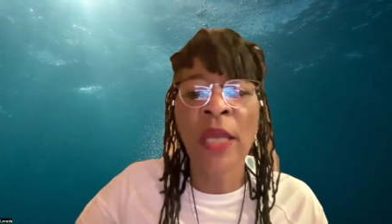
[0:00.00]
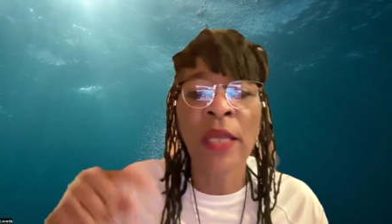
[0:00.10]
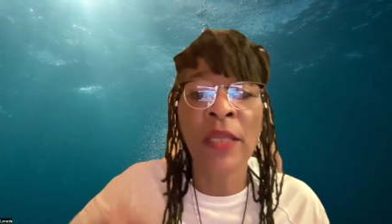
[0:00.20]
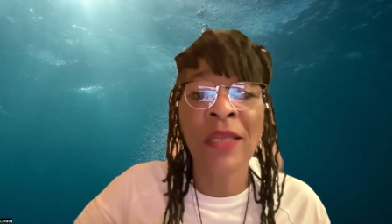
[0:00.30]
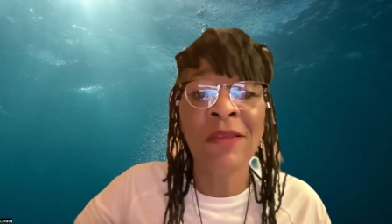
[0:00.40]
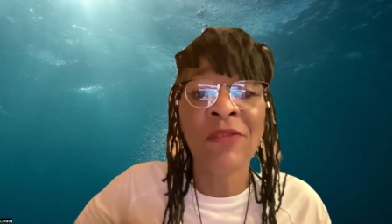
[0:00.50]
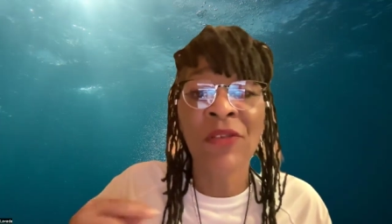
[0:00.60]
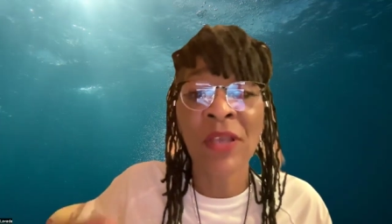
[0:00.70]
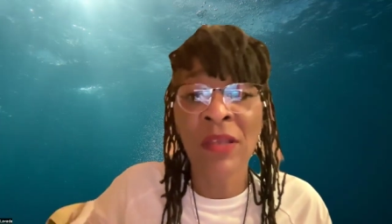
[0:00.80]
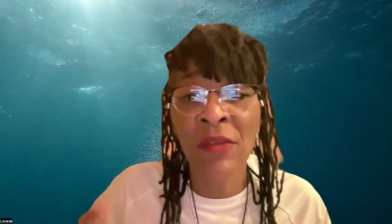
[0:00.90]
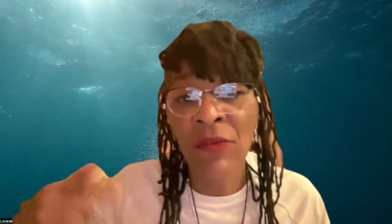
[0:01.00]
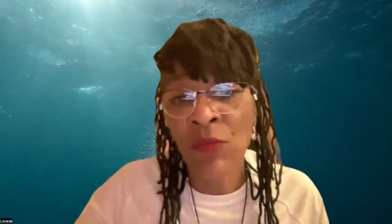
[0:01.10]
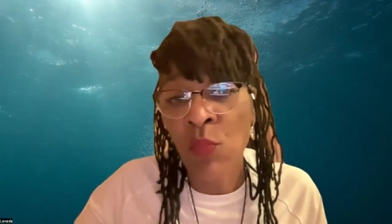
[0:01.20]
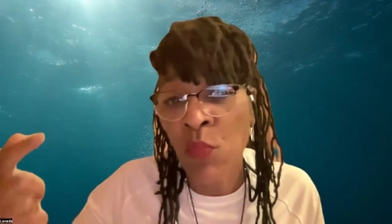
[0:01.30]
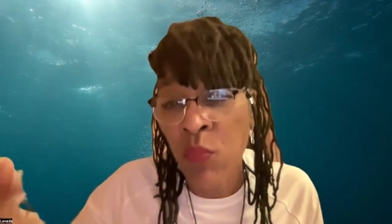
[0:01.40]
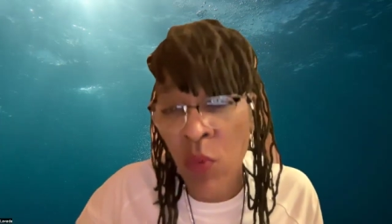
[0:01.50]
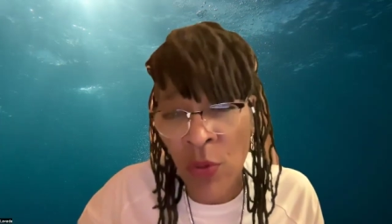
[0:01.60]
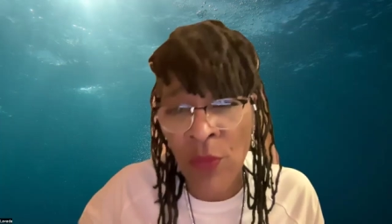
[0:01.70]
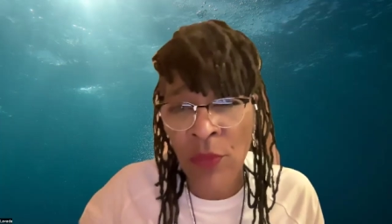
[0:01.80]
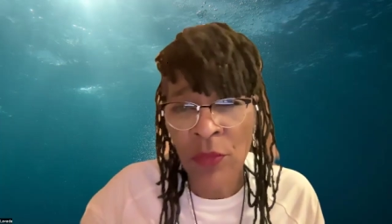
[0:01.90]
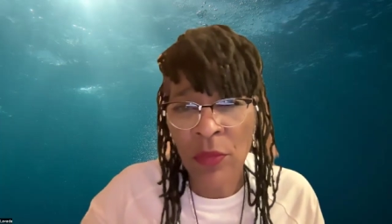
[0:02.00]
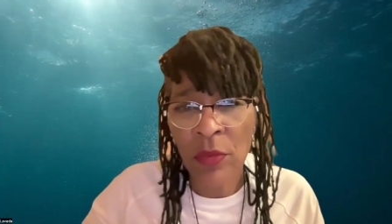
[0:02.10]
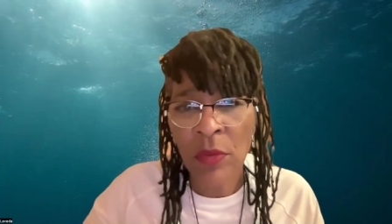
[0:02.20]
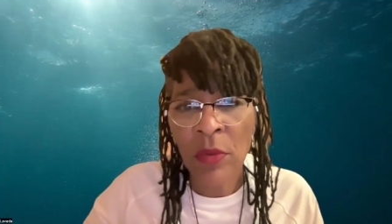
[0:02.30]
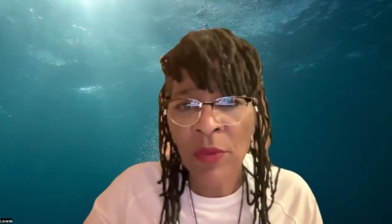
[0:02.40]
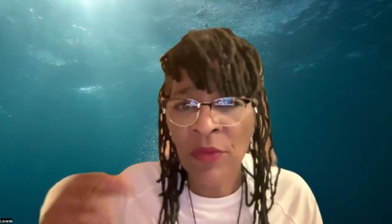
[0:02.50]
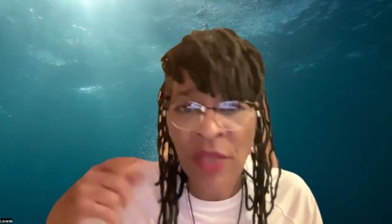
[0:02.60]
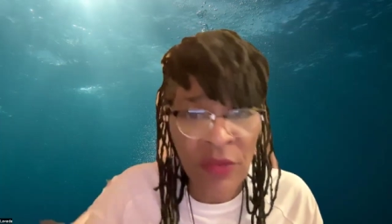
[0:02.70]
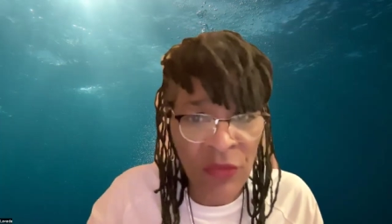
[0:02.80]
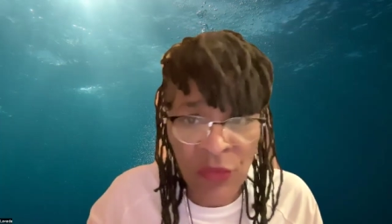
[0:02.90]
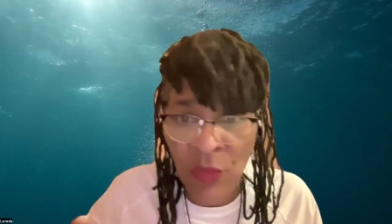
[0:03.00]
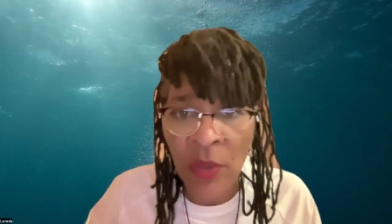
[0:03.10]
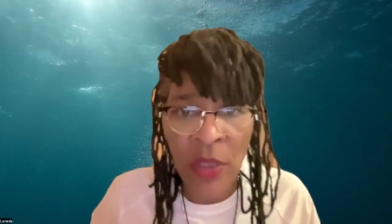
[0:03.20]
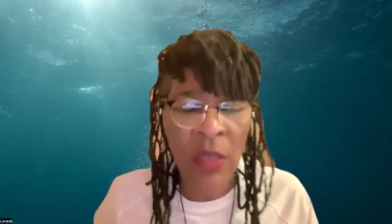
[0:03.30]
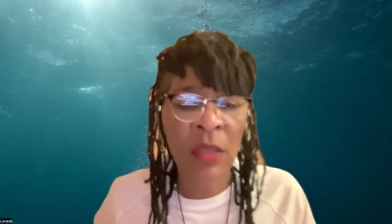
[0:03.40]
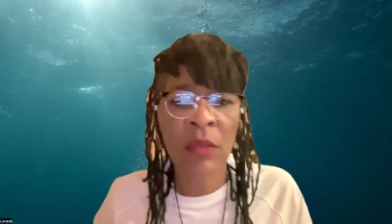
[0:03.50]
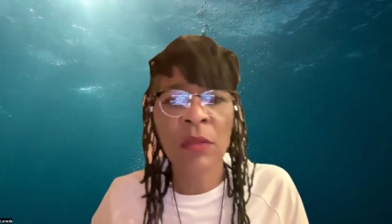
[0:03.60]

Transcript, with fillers: and it's His Word that's doing it.